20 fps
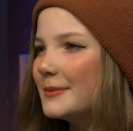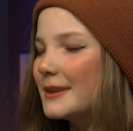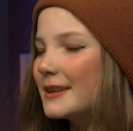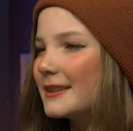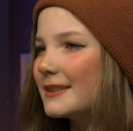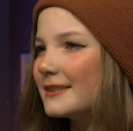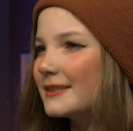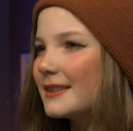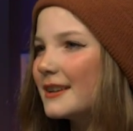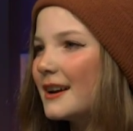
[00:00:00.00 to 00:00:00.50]

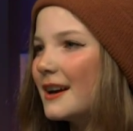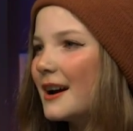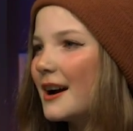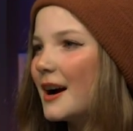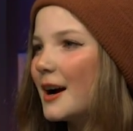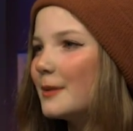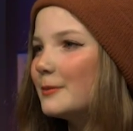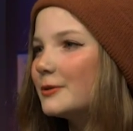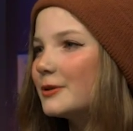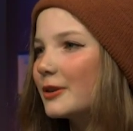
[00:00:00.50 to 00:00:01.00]
because
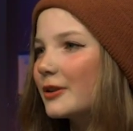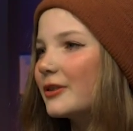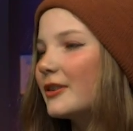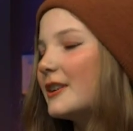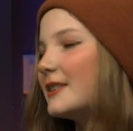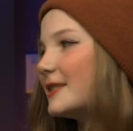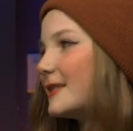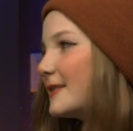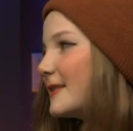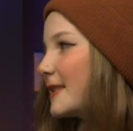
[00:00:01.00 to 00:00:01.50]
I'm sure
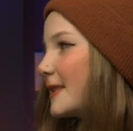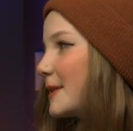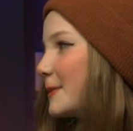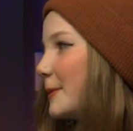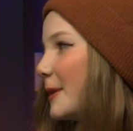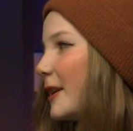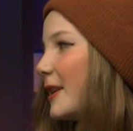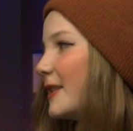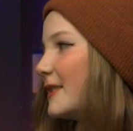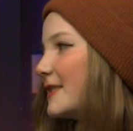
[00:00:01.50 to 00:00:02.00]
Grace has
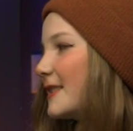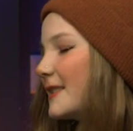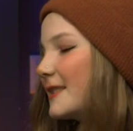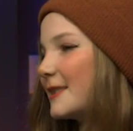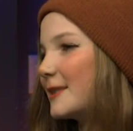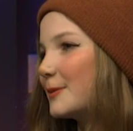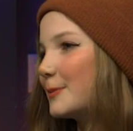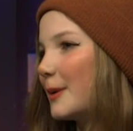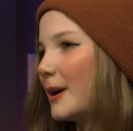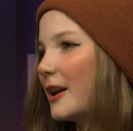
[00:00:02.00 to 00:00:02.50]
experienced
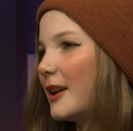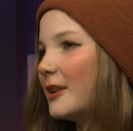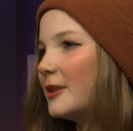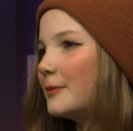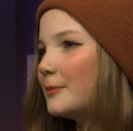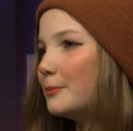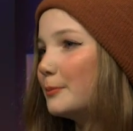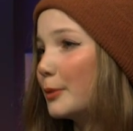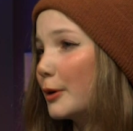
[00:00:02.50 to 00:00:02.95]
this as well.